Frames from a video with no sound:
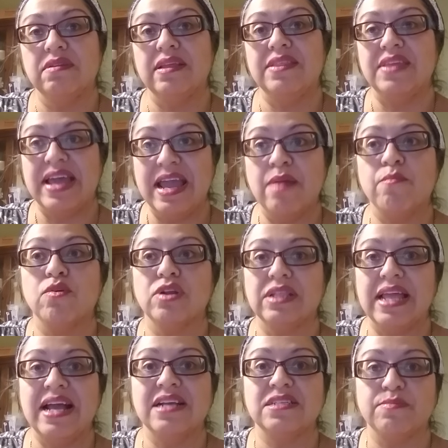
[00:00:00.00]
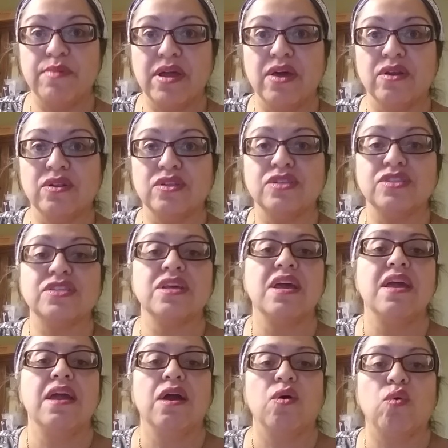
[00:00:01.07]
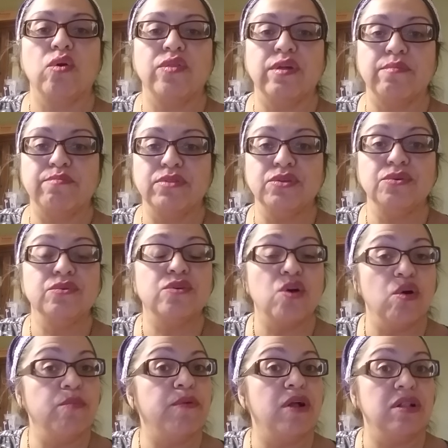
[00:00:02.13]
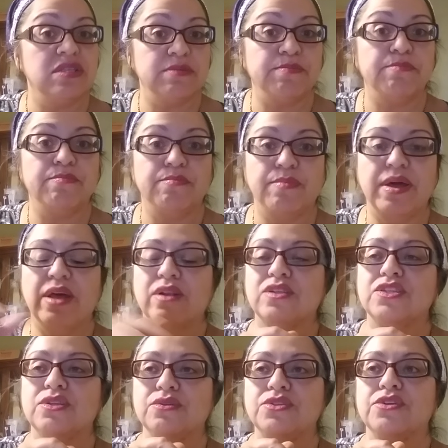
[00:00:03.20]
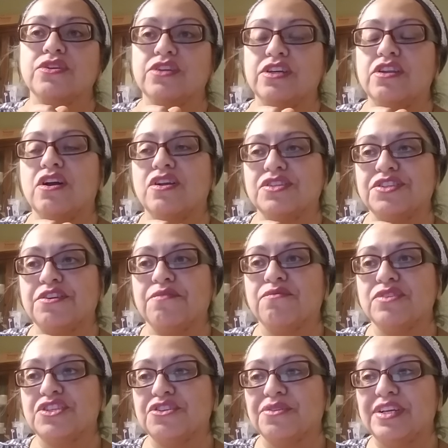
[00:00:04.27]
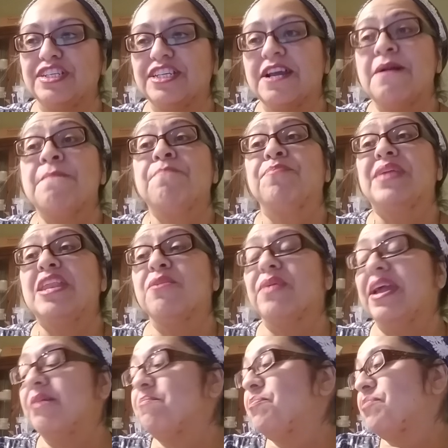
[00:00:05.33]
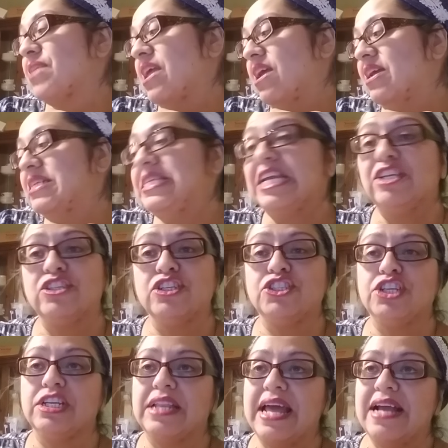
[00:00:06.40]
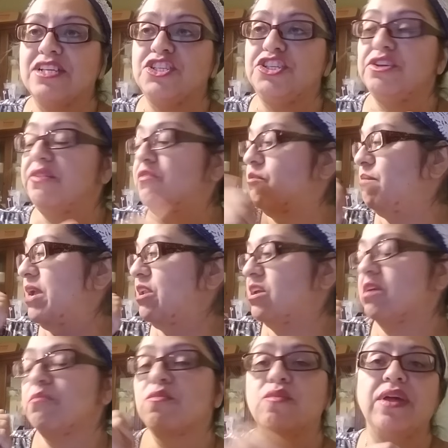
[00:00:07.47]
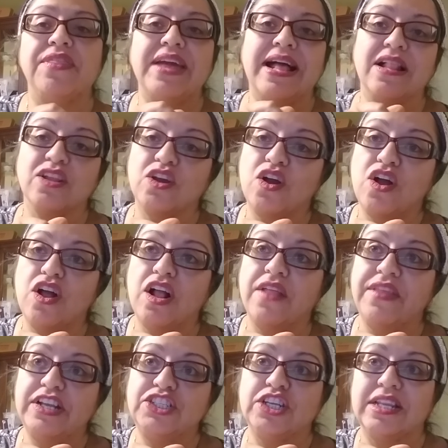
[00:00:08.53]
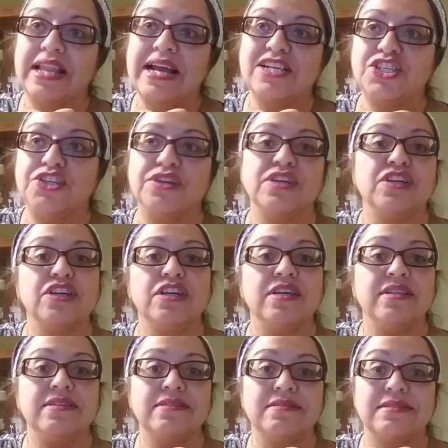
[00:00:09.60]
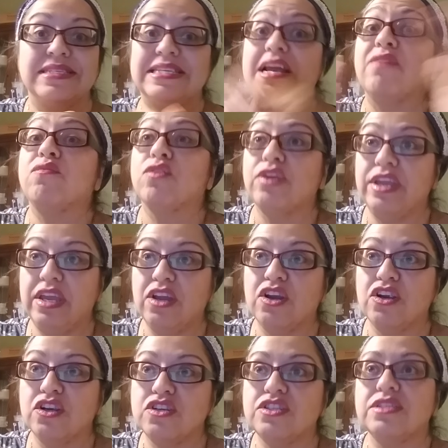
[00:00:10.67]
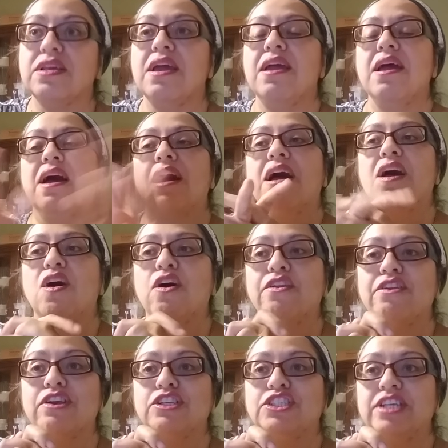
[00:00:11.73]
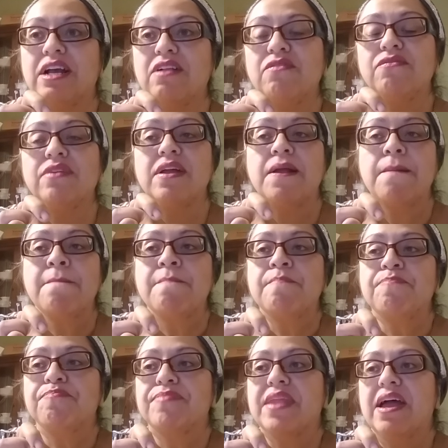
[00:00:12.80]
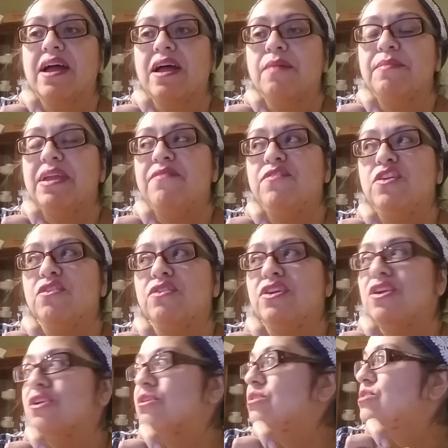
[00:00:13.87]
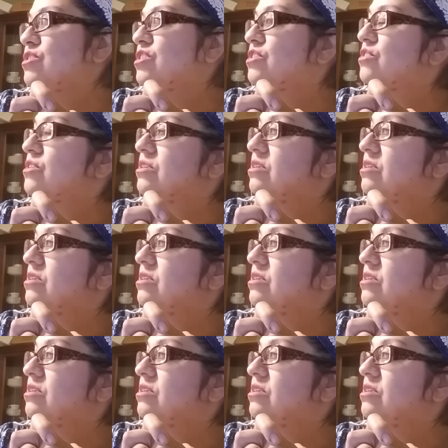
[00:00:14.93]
amber glass bottles, or the blue cobalt bottles. Those are good also for storage. Anyway, tinctures should last you, if you make them with alcohol, they should last you a good several years on your shelf. If you use